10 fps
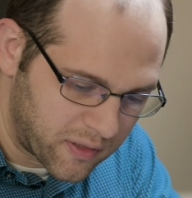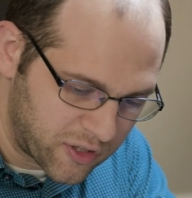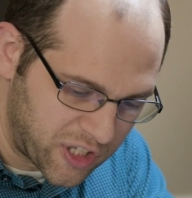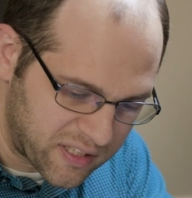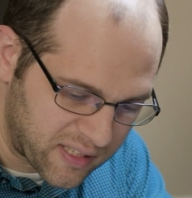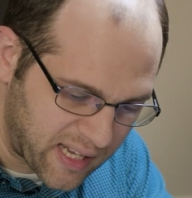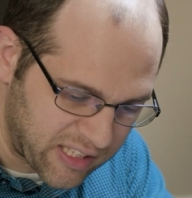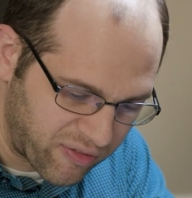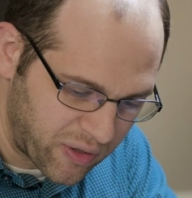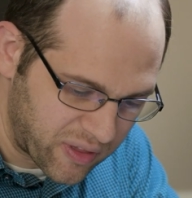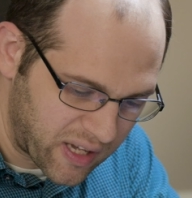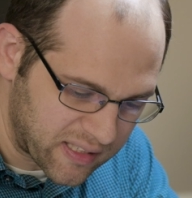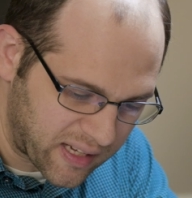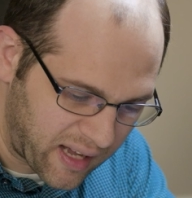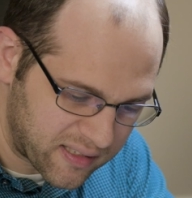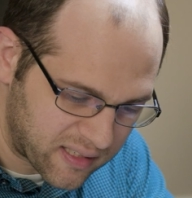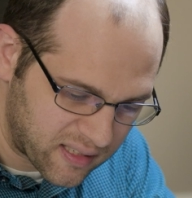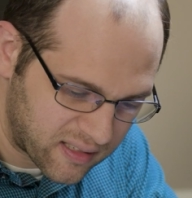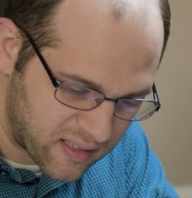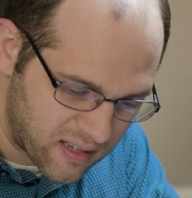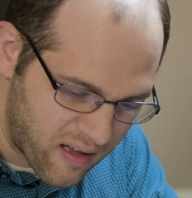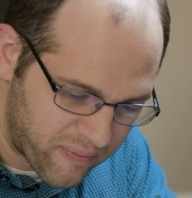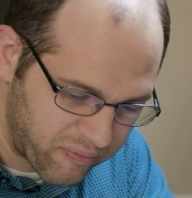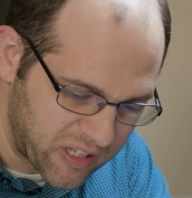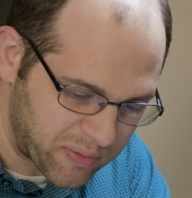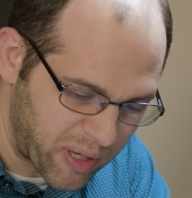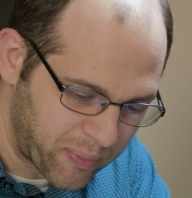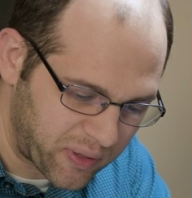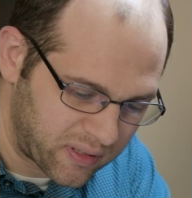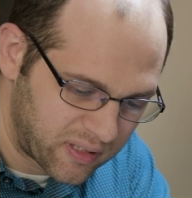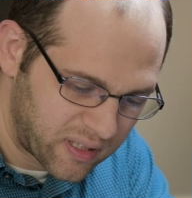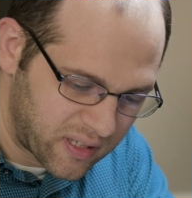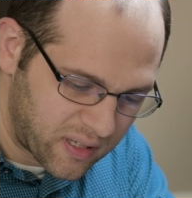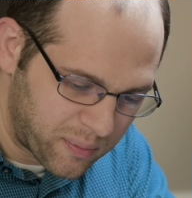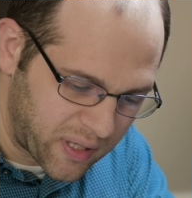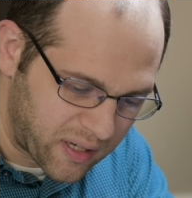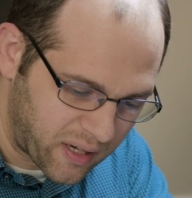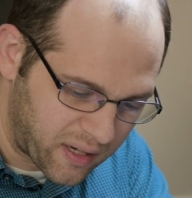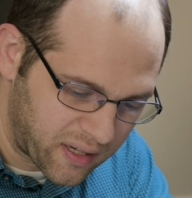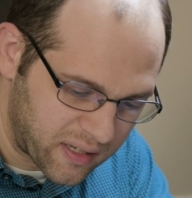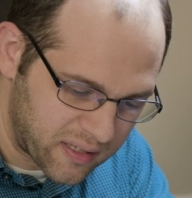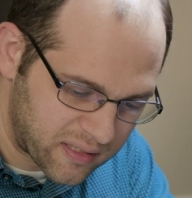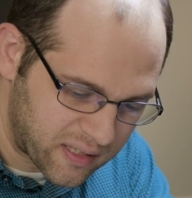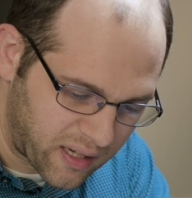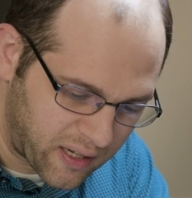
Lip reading: Jesus has a few things against these people because